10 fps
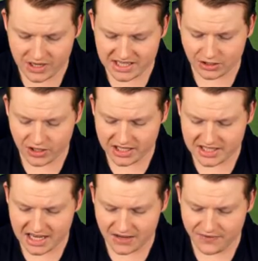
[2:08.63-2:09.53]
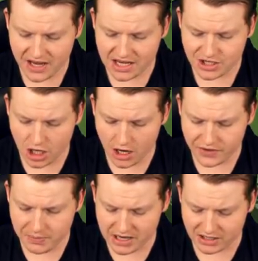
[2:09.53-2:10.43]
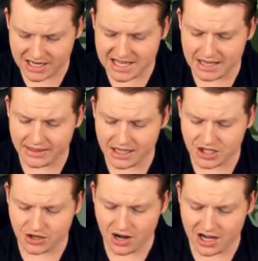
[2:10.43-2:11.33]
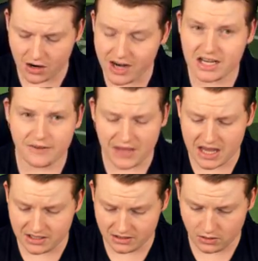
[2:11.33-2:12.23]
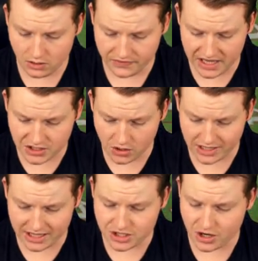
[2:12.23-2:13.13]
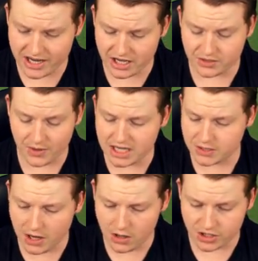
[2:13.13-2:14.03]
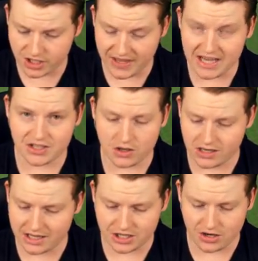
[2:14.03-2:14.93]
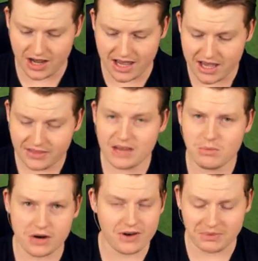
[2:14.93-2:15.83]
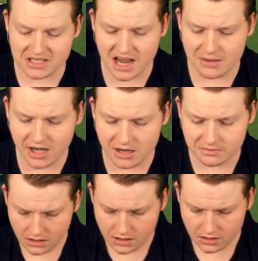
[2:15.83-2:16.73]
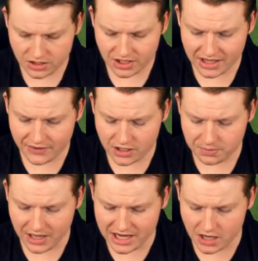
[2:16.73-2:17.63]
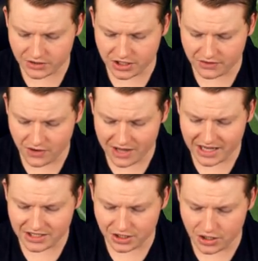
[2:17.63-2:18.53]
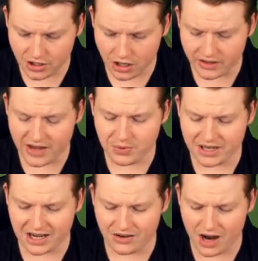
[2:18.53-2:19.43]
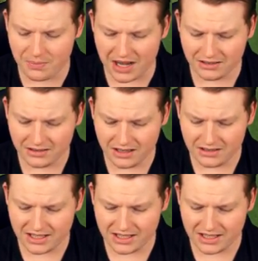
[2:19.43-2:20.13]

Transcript: Queensland looking to take advantage of the penalty. Can they strike? I reckon if they score another try here, it's Reece Walsh. If they can score another try, they might wrap this game up. Looks like they've got a play going to the right. They do. Oh, they put in a grubber.